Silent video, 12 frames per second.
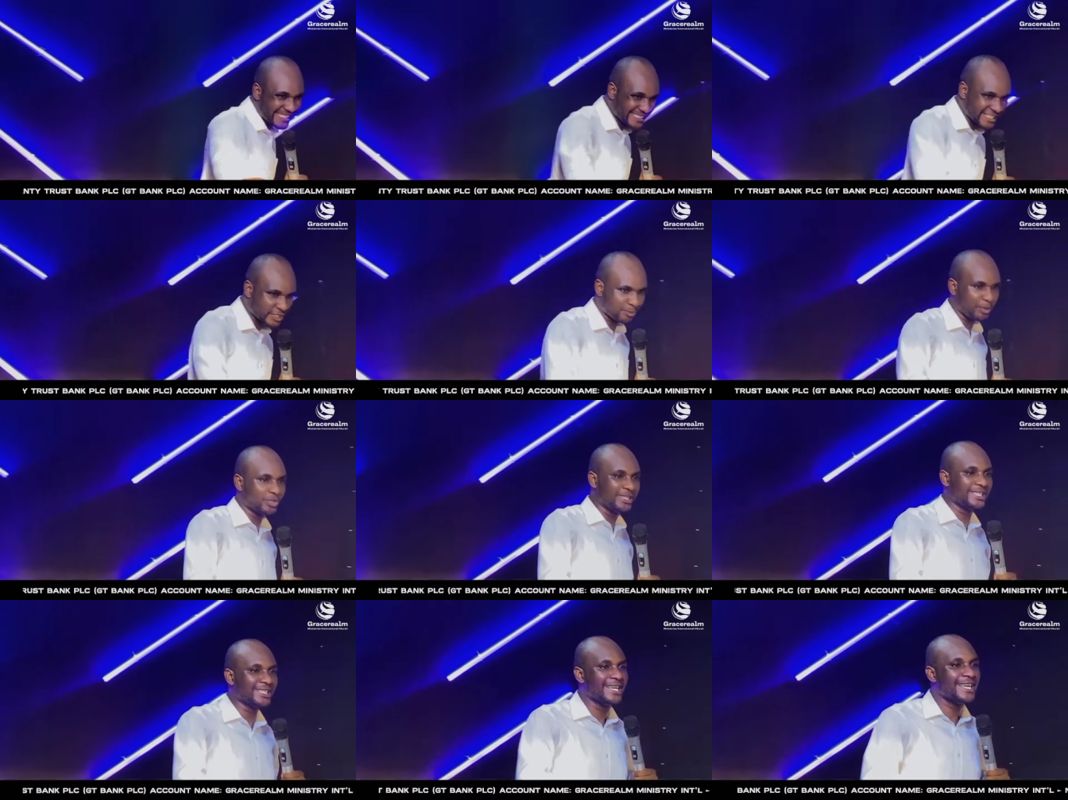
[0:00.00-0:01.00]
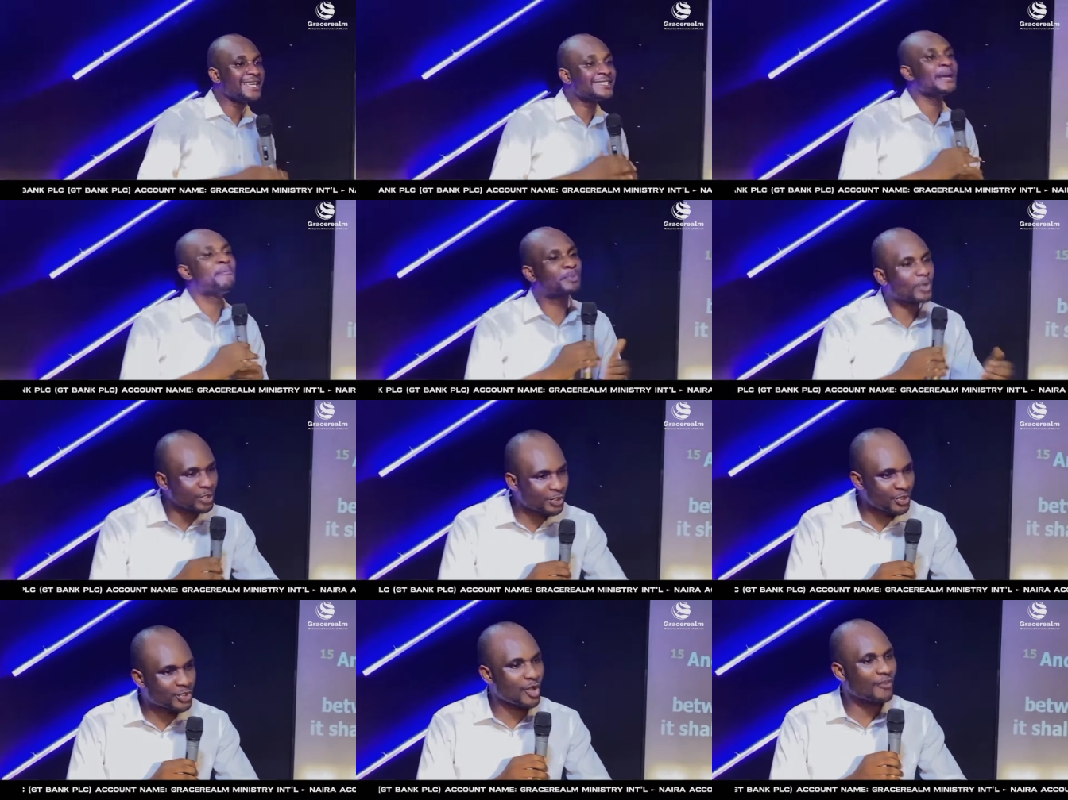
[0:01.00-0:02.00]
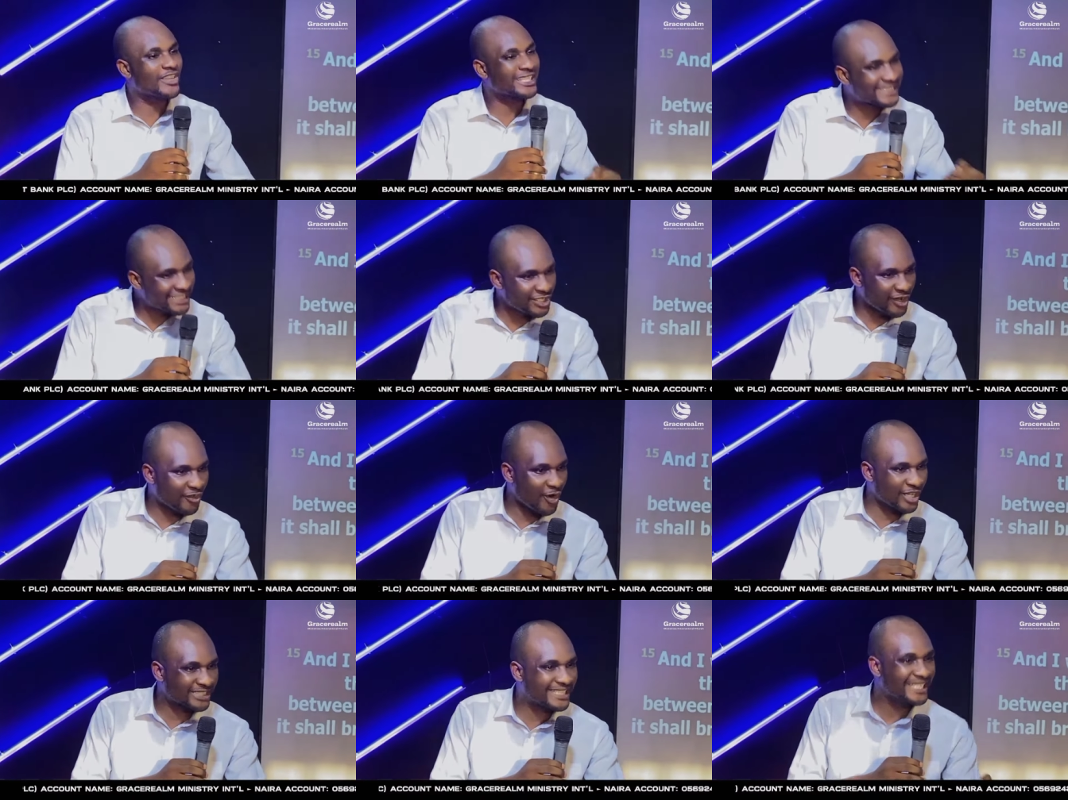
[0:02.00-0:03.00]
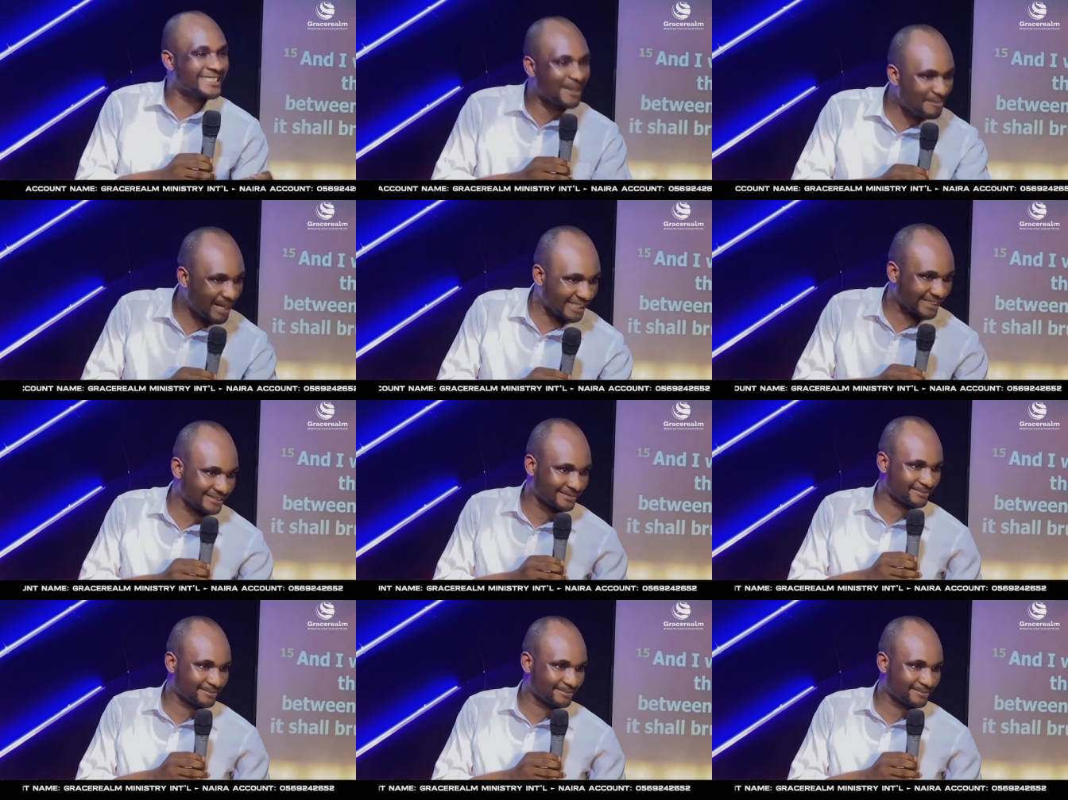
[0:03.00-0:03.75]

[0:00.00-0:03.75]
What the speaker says: in this building is a produce of the seed of what? The man.